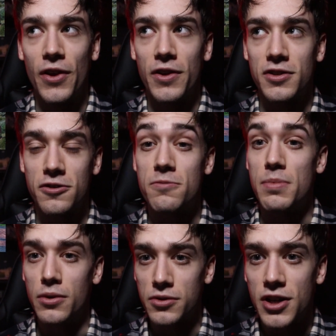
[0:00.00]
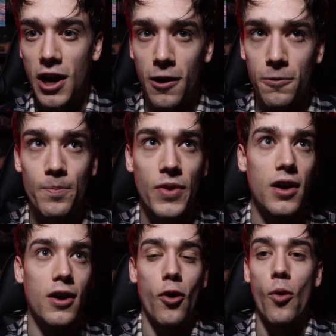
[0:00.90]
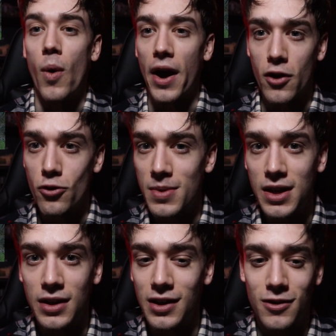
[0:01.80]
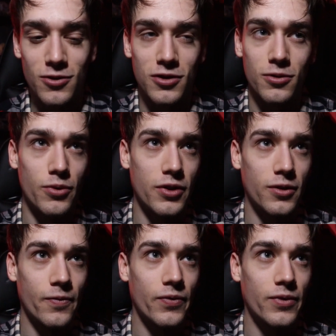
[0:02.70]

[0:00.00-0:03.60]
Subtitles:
such as Billstown or Wyoming, just all the